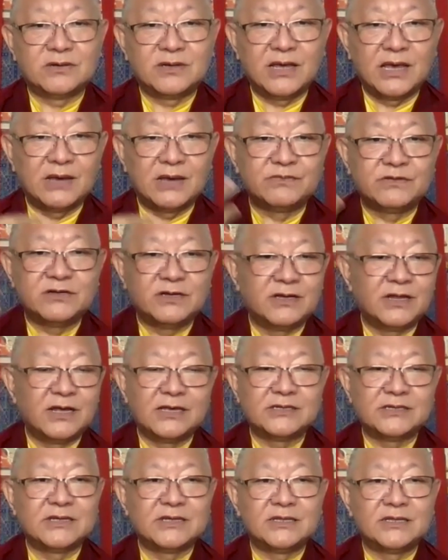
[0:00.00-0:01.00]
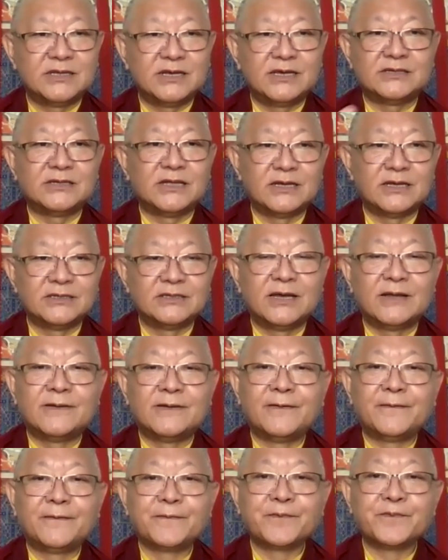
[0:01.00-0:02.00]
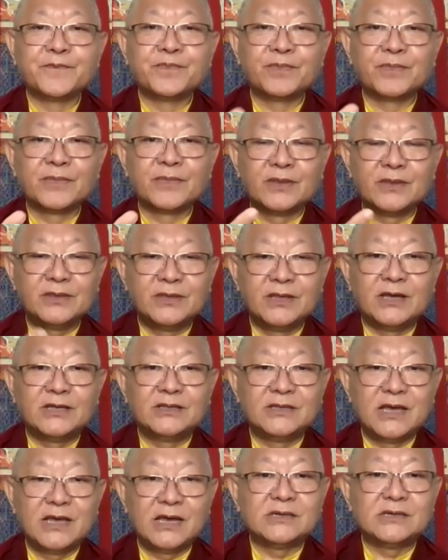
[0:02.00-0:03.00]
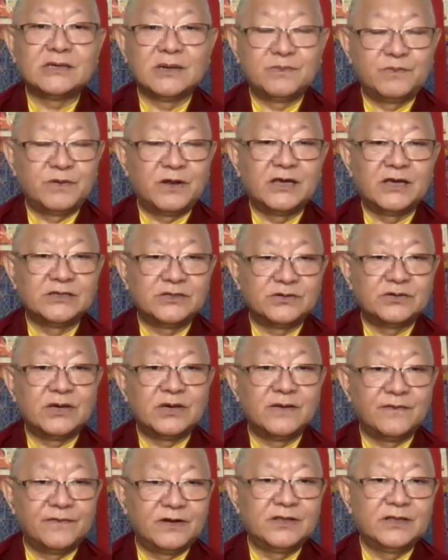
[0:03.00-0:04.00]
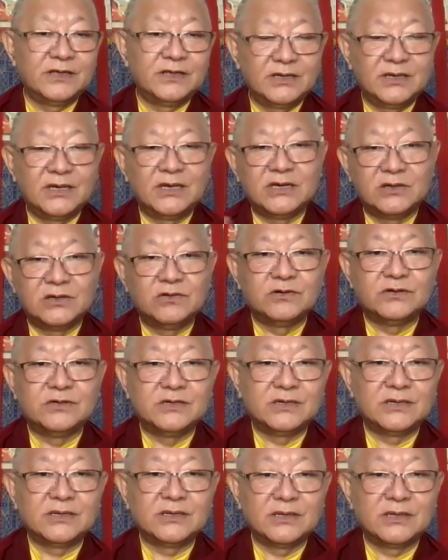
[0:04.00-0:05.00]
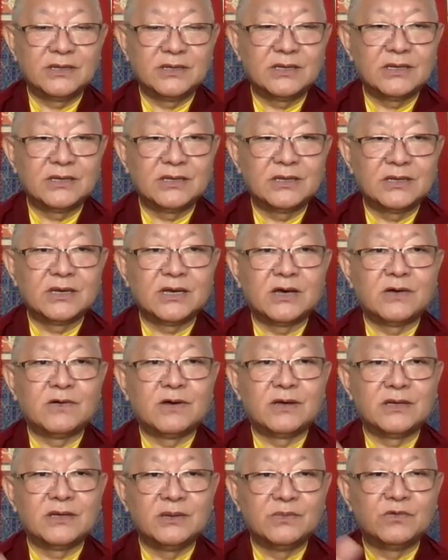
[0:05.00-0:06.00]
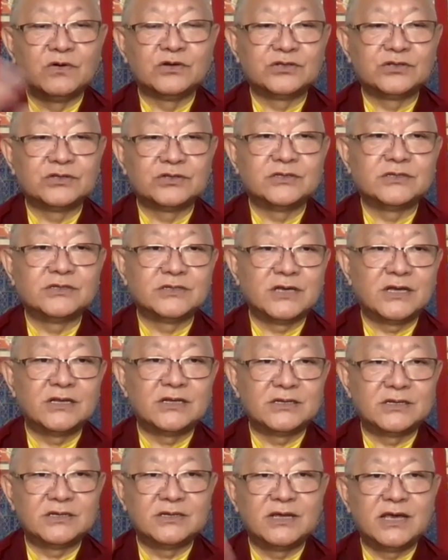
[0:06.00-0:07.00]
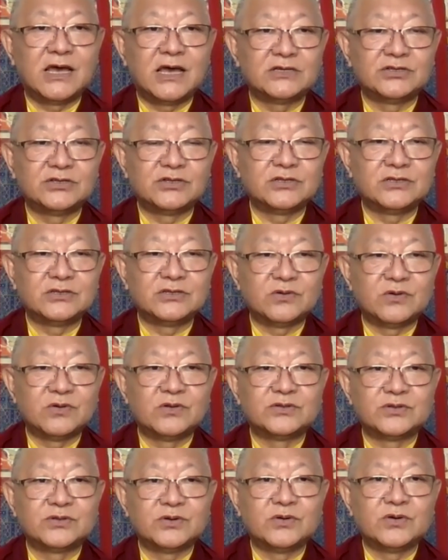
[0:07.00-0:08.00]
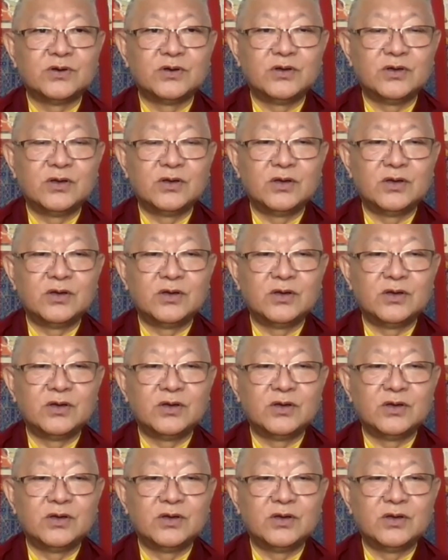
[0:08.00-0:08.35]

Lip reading: or emptiness and things like that. Then that applies to everything, including our emotions and reactions also.